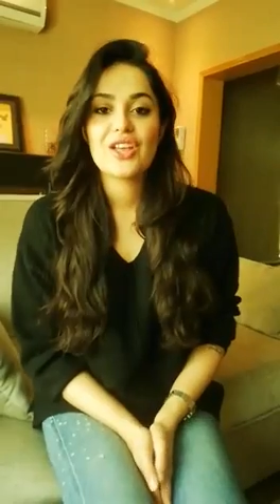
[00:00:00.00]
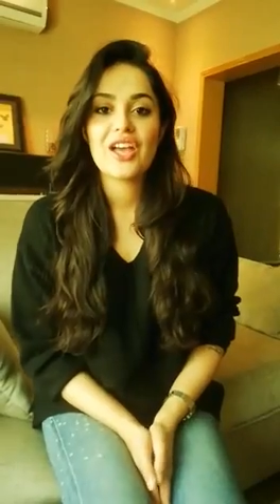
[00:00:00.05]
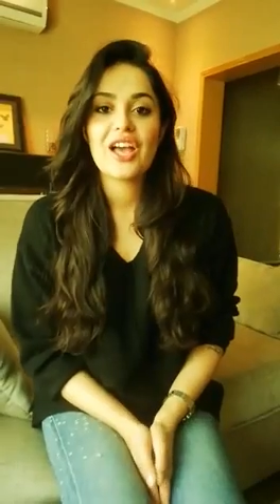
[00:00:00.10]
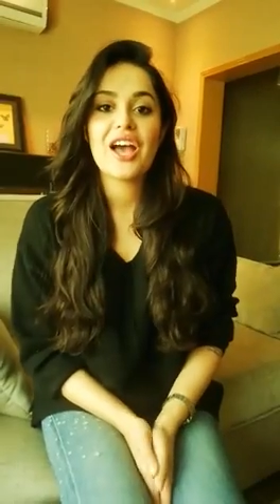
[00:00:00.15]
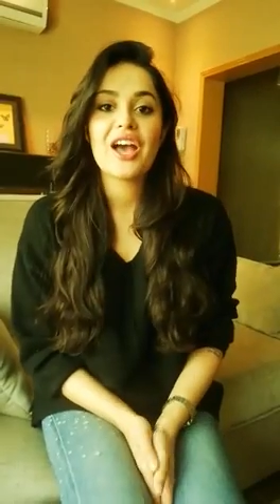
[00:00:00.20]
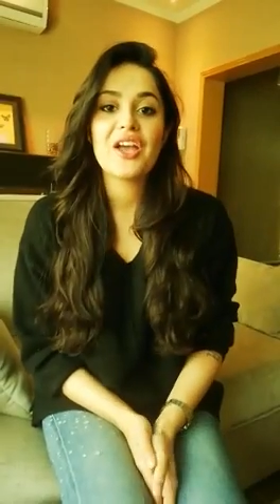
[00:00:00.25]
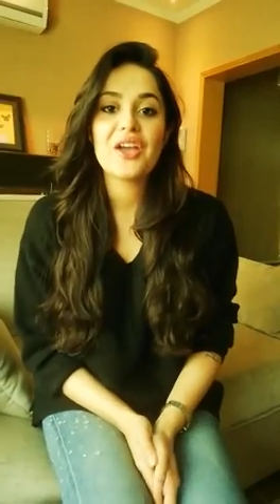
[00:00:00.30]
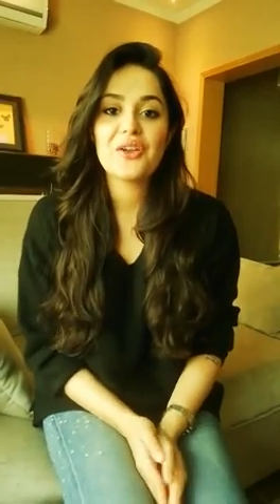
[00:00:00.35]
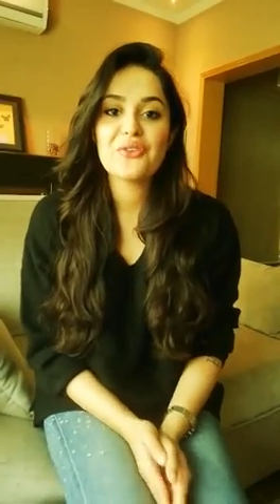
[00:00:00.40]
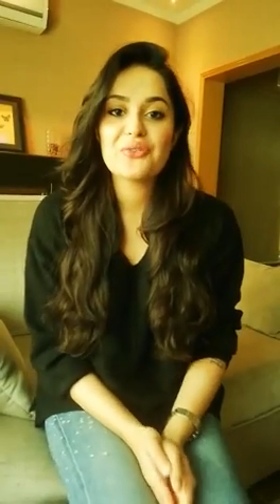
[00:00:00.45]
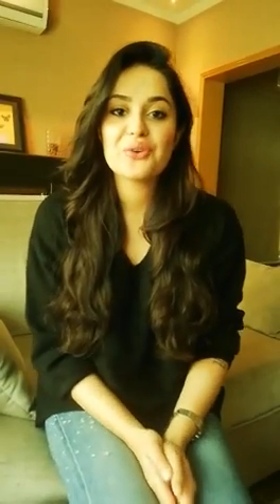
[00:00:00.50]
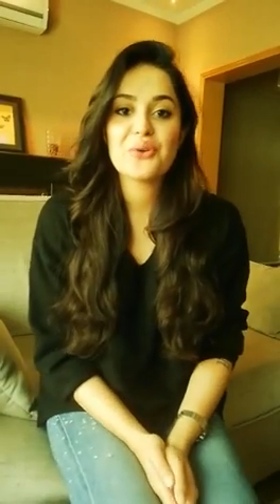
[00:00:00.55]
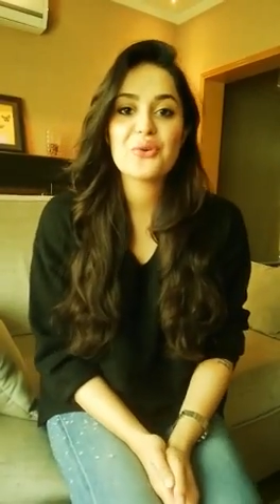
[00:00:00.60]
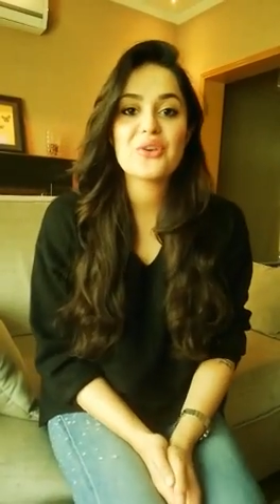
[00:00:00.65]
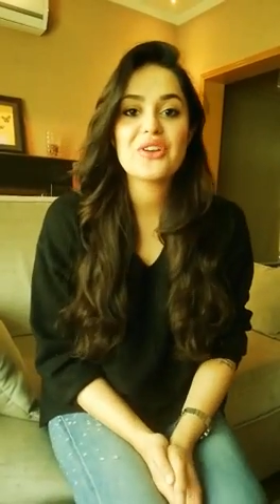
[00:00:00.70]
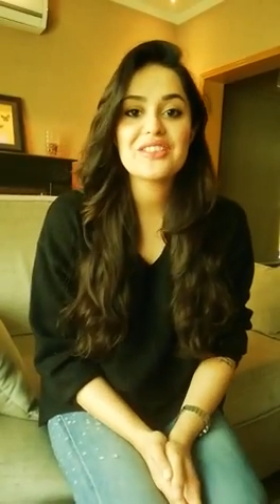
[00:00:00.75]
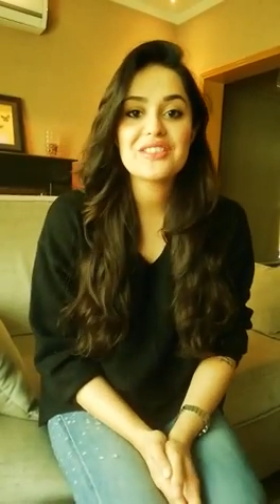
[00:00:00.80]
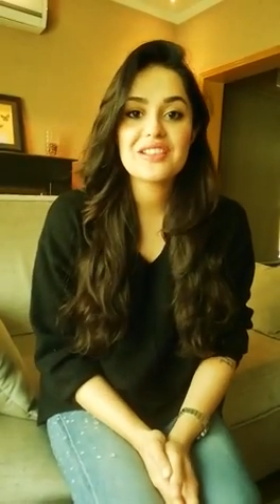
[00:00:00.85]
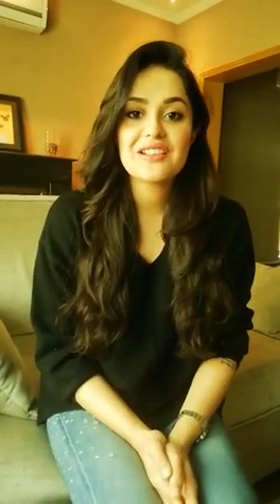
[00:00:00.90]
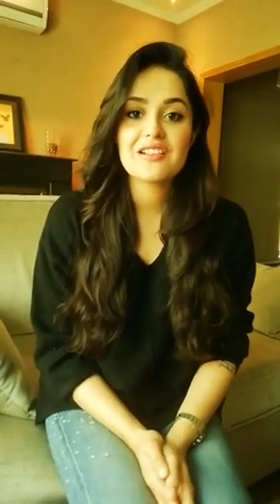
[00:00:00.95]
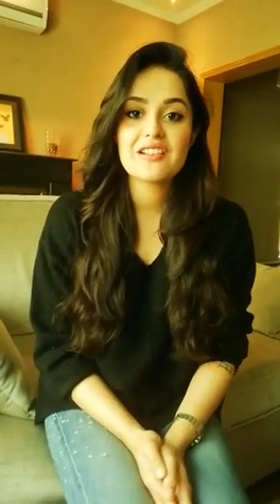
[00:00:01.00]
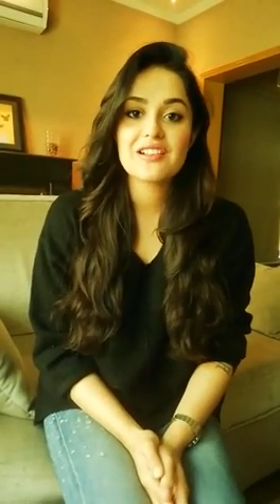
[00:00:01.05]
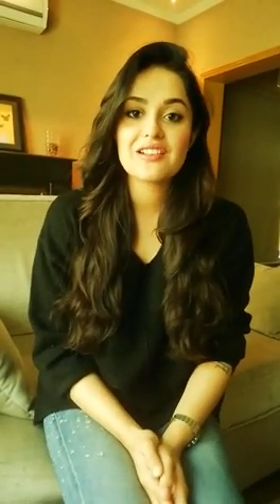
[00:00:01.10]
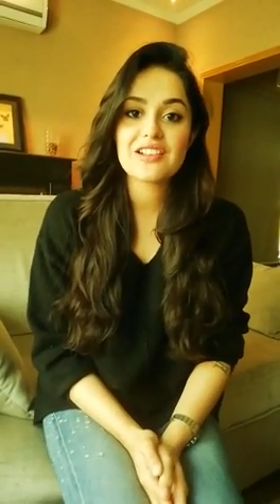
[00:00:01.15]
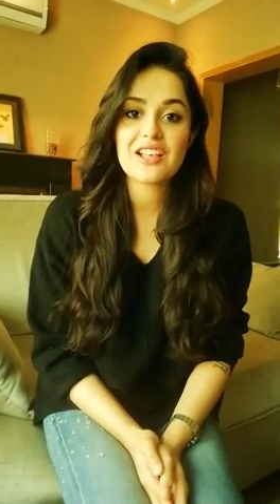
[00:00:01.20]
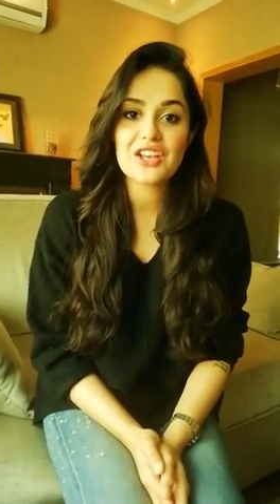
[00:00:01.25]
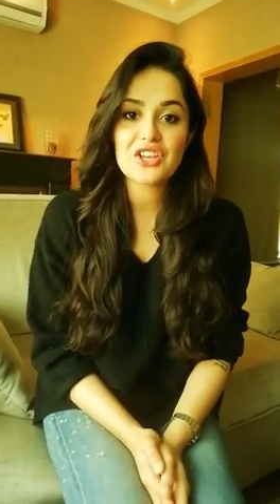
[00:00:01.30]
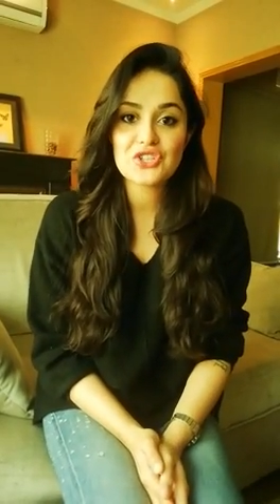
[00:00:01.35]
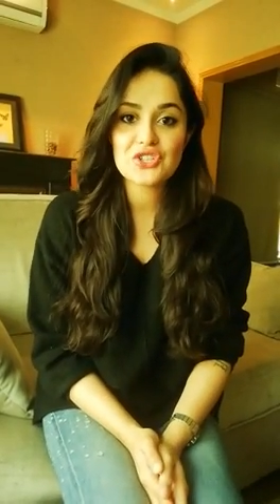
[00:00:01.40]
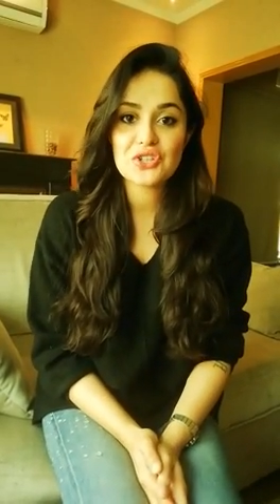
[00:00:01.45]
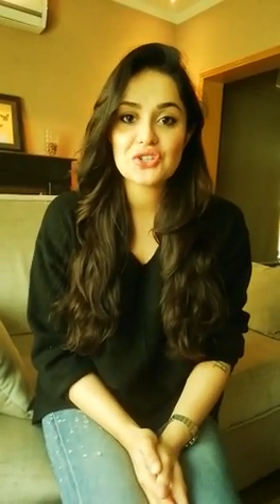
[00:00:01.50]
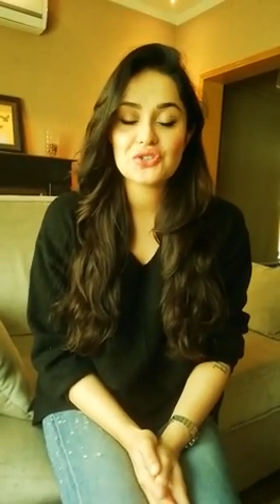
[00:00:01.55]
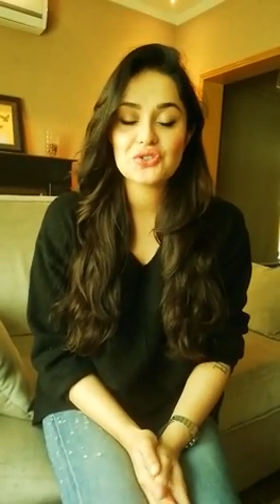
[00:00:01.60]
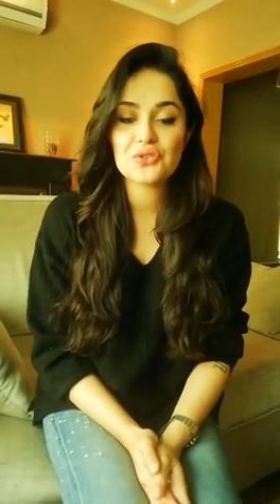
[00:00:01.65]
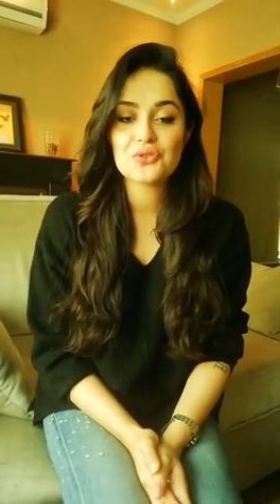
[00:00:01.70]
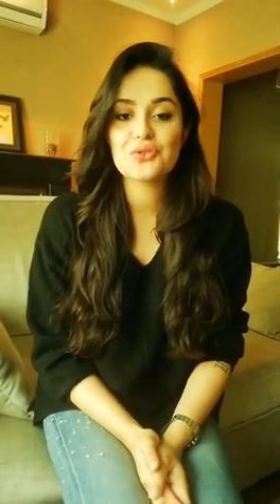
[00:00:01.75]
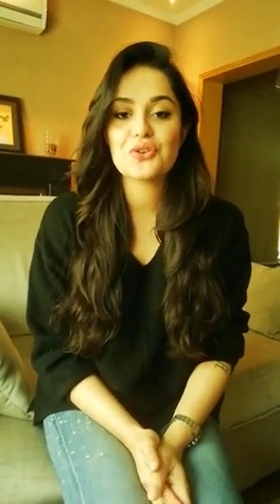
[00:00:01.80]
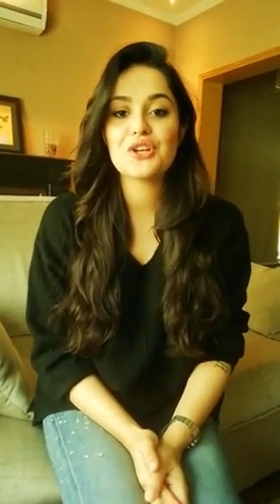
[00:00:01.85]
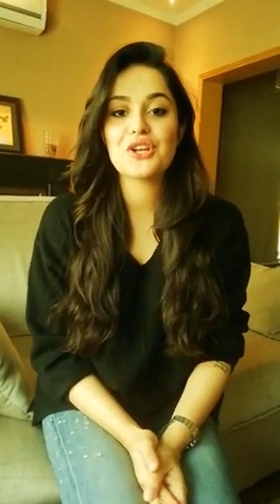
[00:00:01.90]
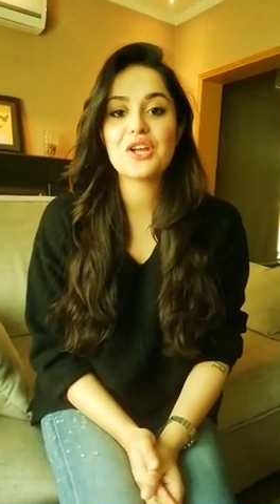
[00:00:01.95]
Hi everyone, this is Aisha
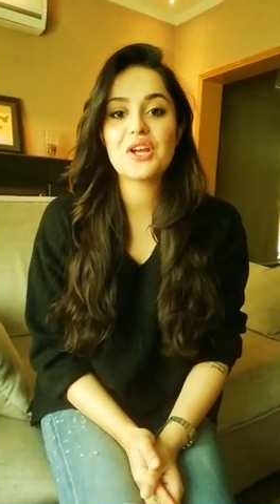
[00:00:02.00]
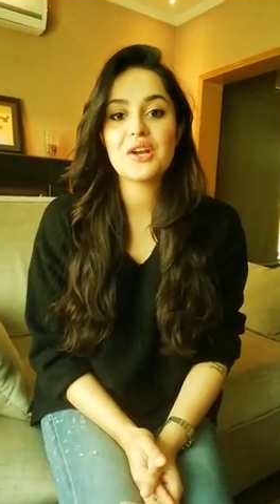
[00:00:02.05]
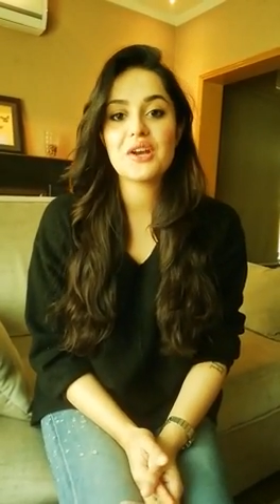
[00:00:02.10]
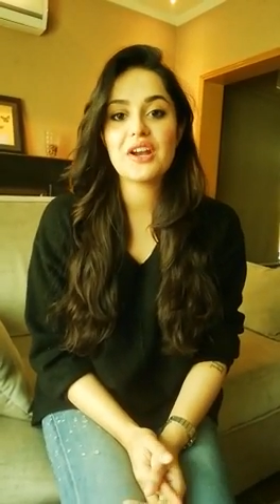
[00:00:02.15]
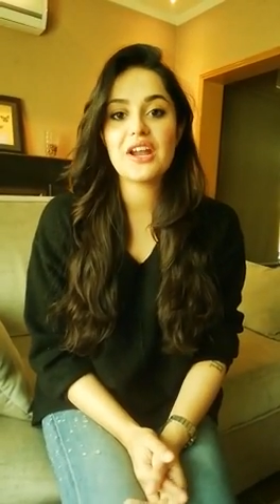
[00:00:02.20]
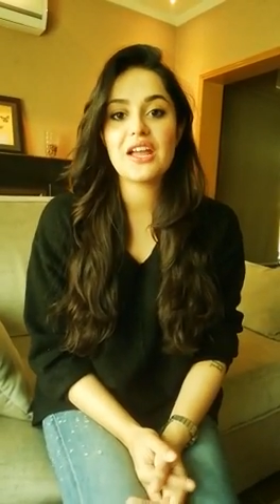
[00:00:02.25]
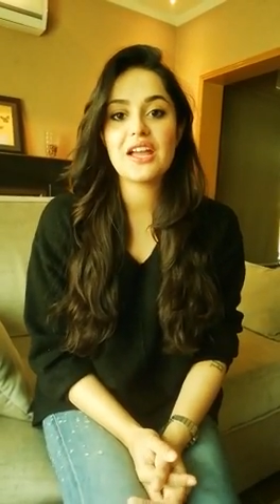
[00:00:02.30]
Chandrigar